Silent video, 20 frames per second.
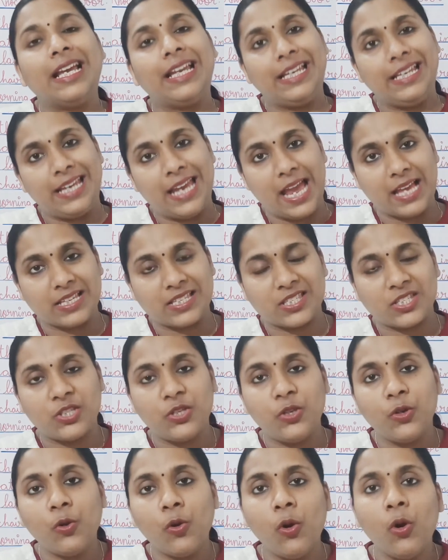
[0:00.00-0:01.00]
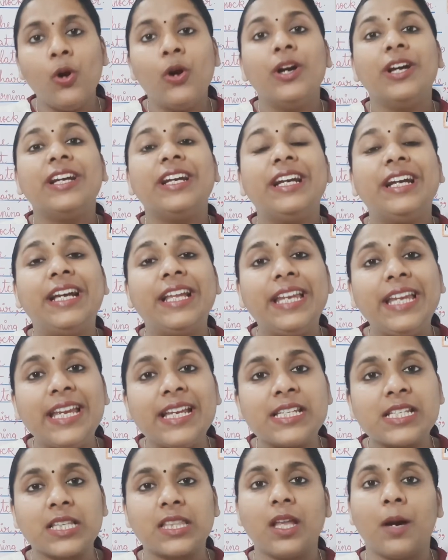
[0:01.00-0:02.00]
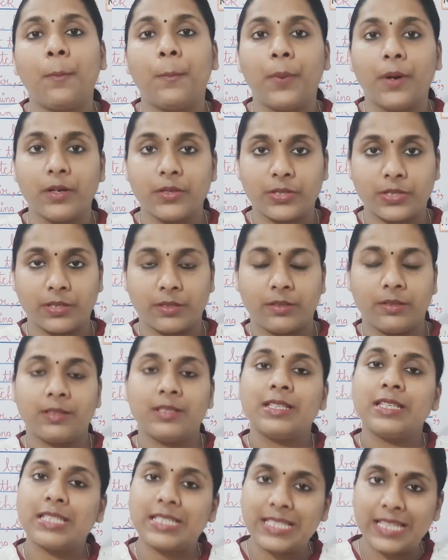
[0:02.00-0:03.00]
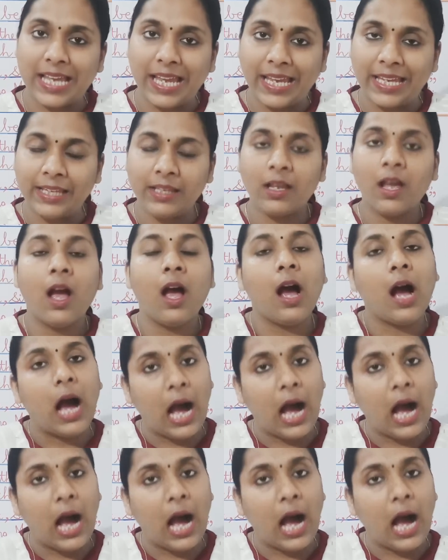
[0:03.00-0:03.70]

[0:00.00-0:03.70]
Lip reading: Yes, you greet the person saying